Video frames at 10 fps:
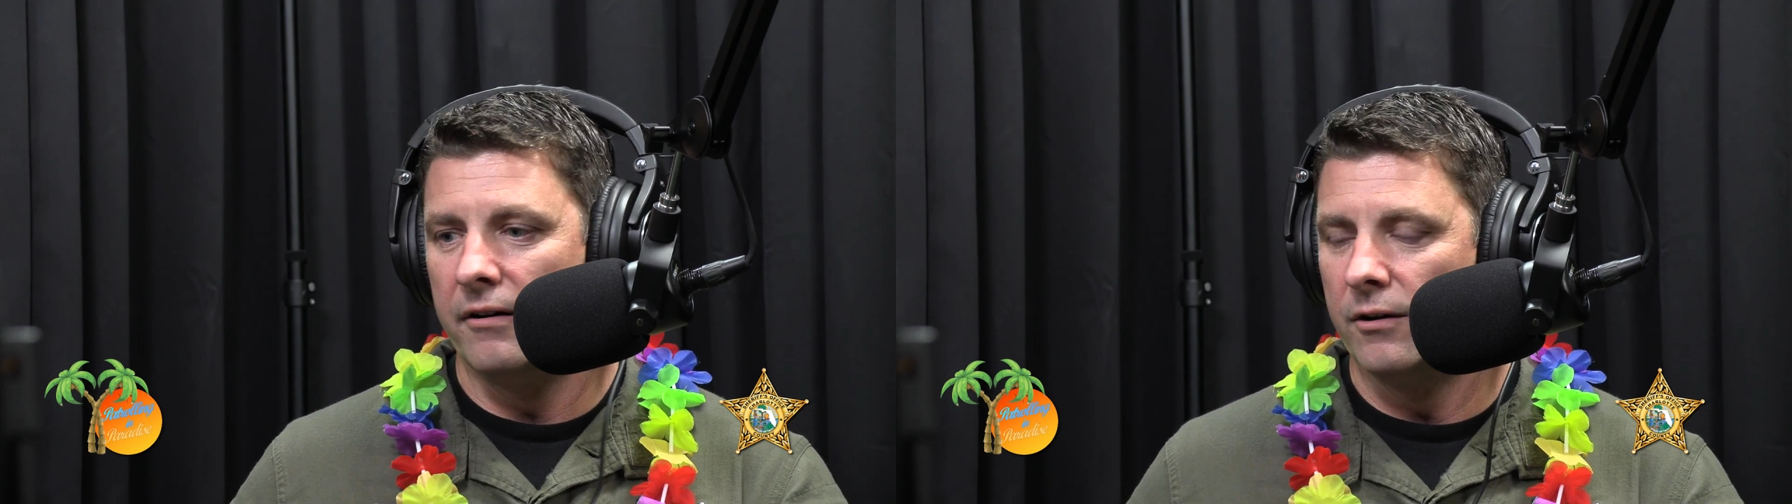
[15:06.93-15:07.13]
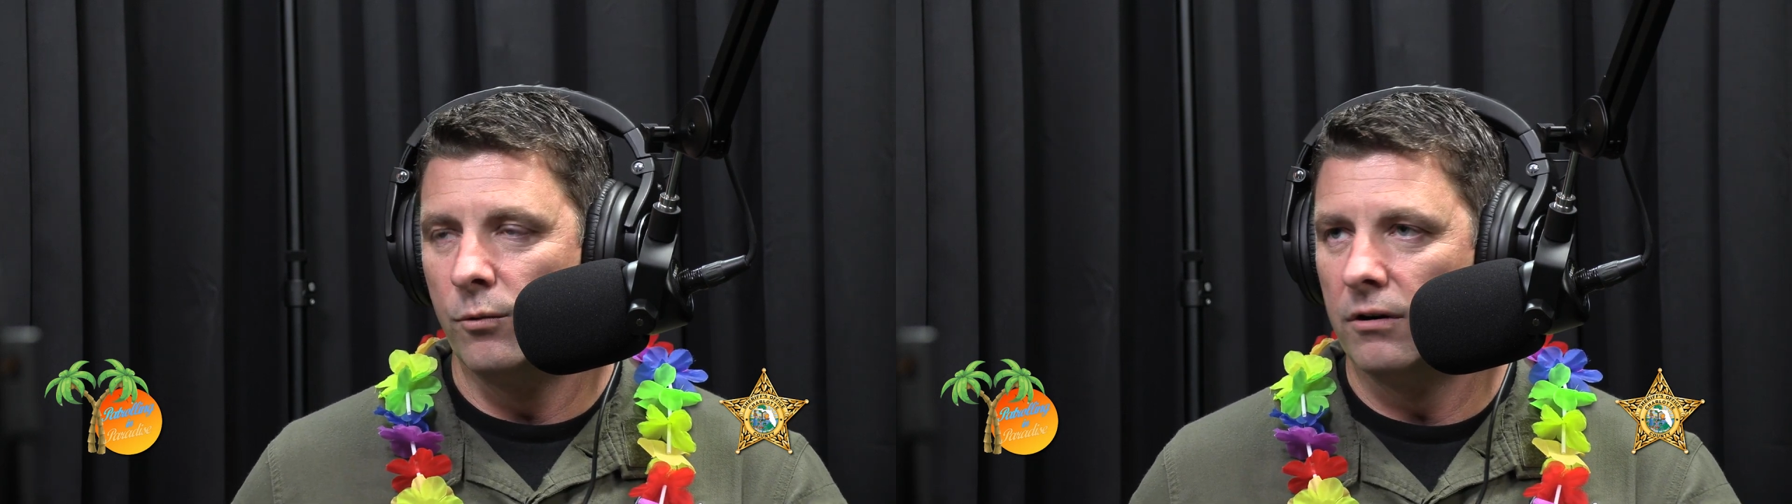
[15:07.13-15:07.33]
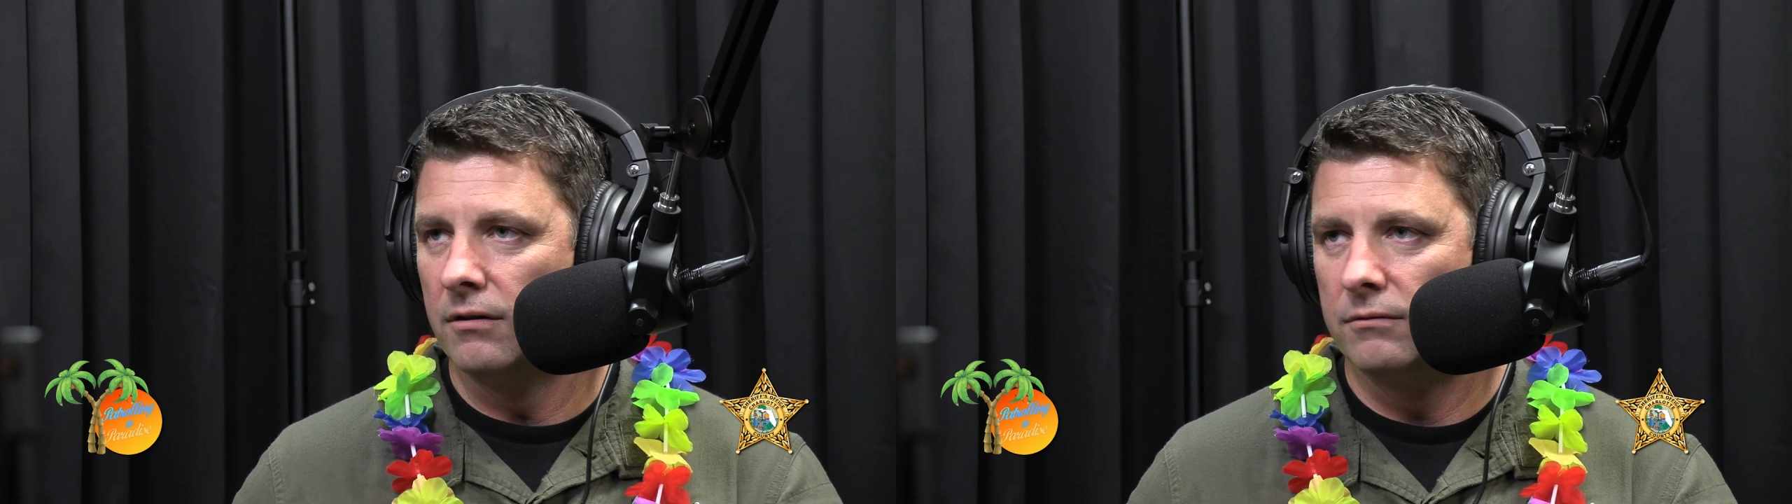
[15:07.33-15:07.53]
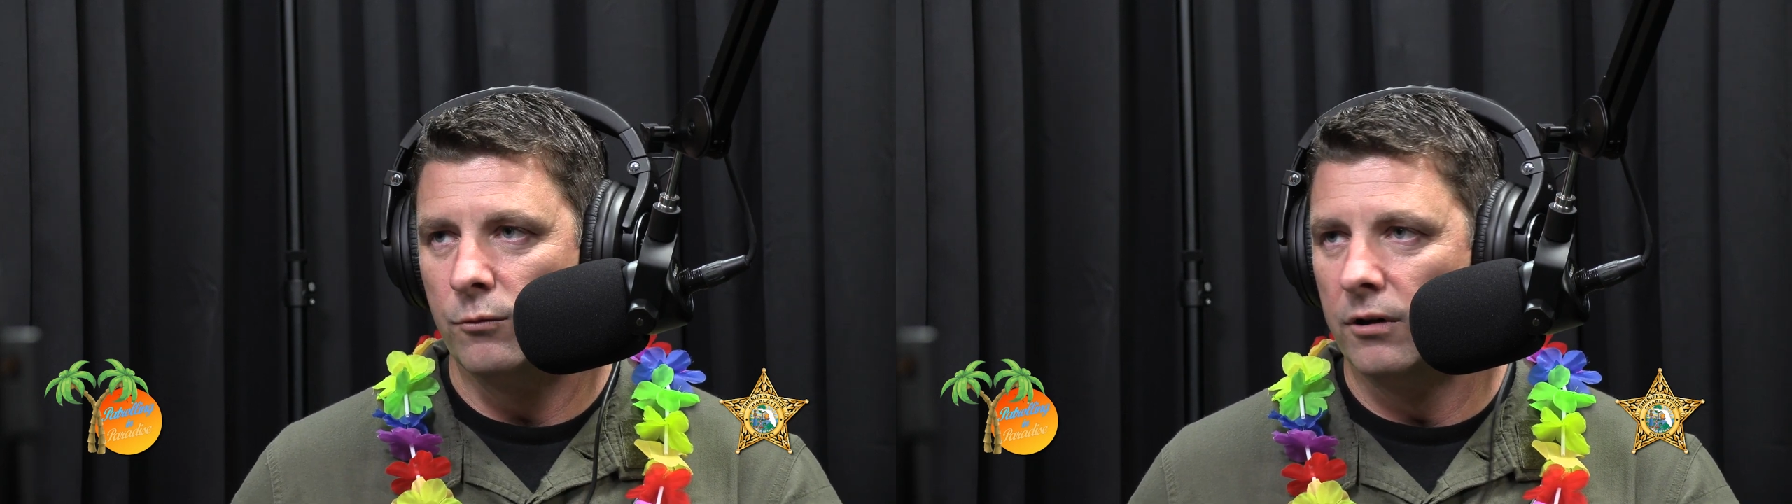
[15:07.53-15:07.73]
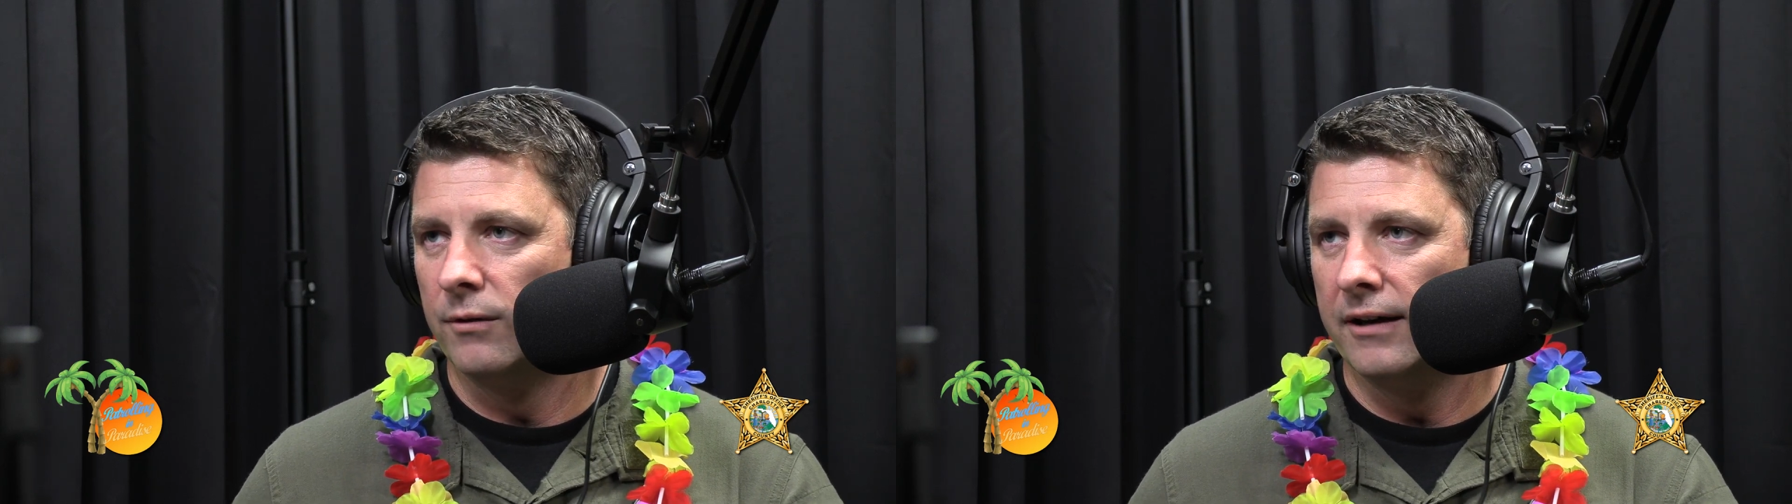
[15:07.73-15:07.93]
that we're
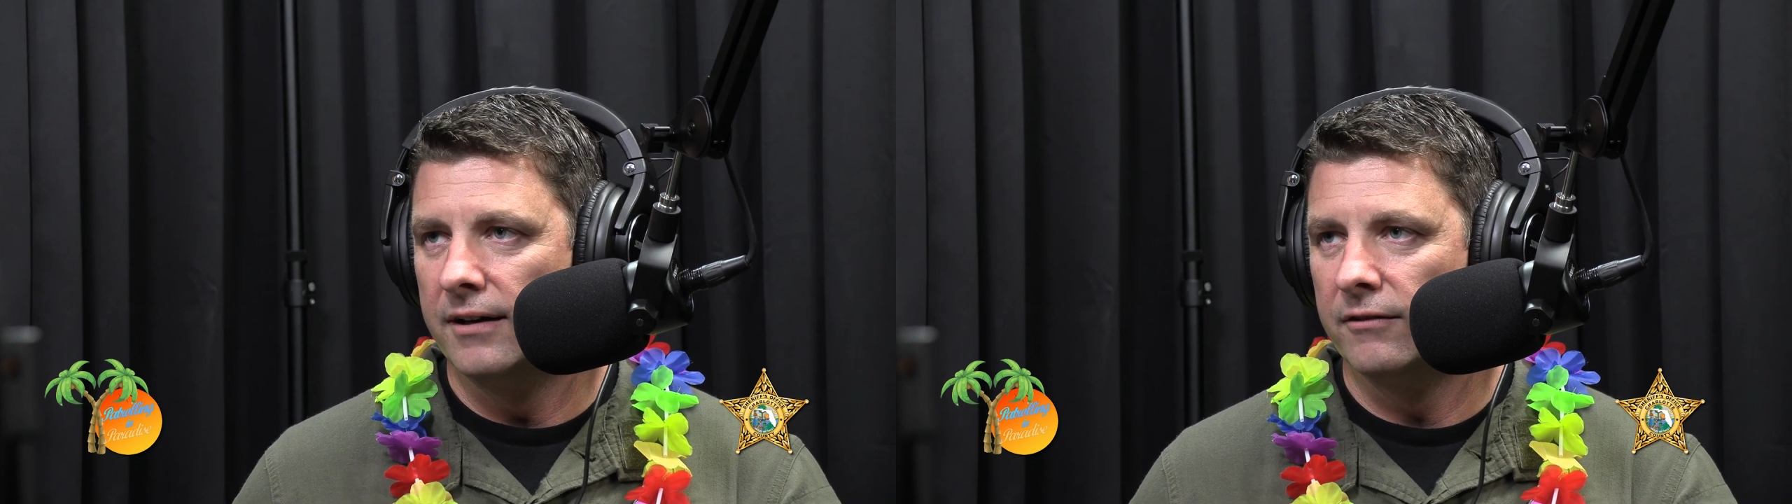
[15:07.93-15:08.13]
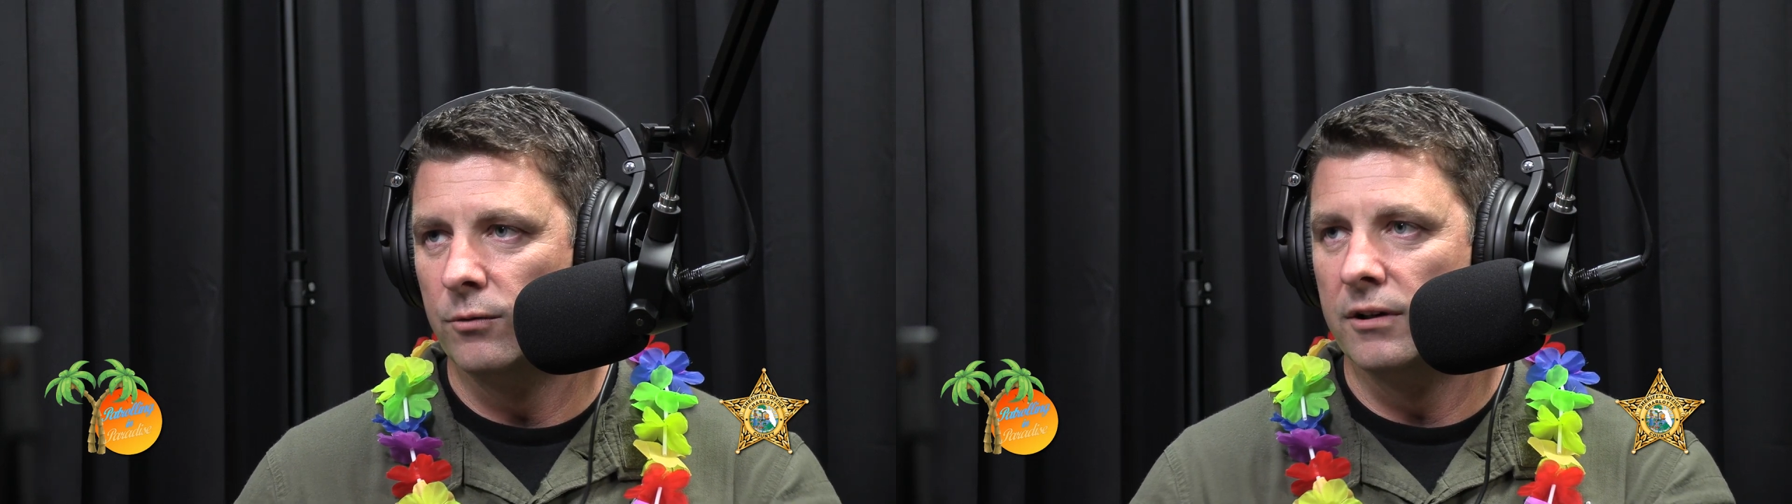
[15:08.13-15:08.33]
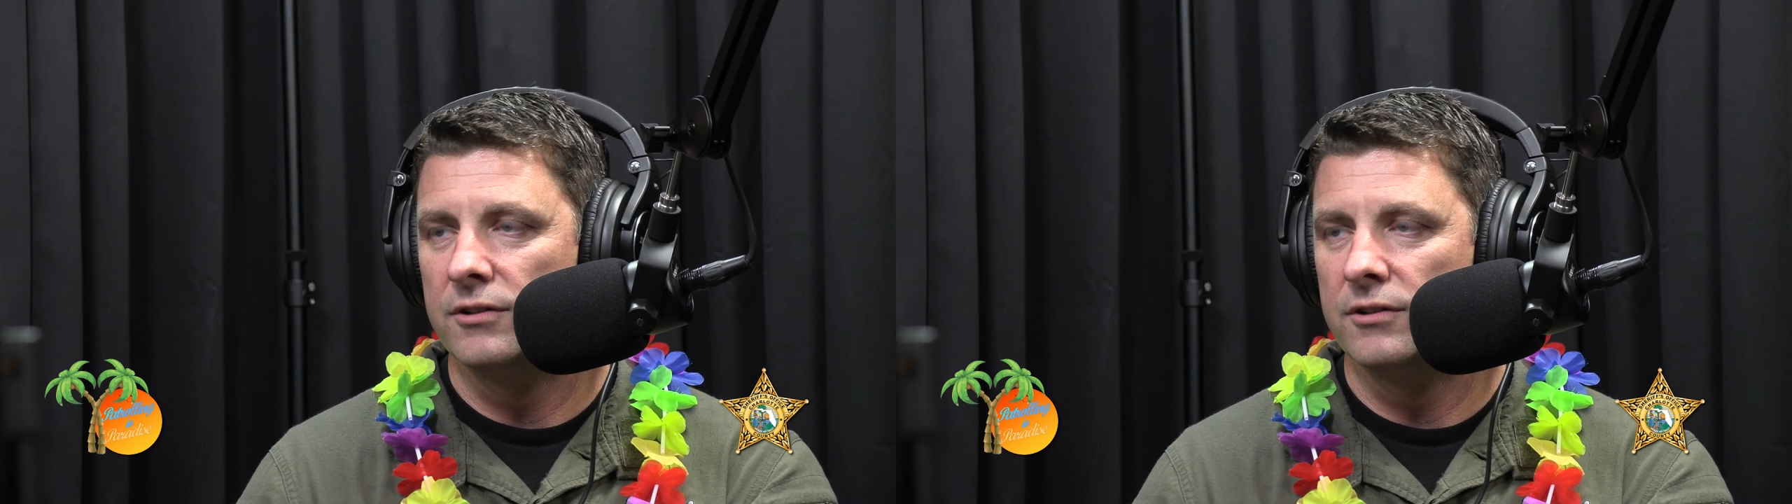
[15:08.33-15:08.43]
around everywhere.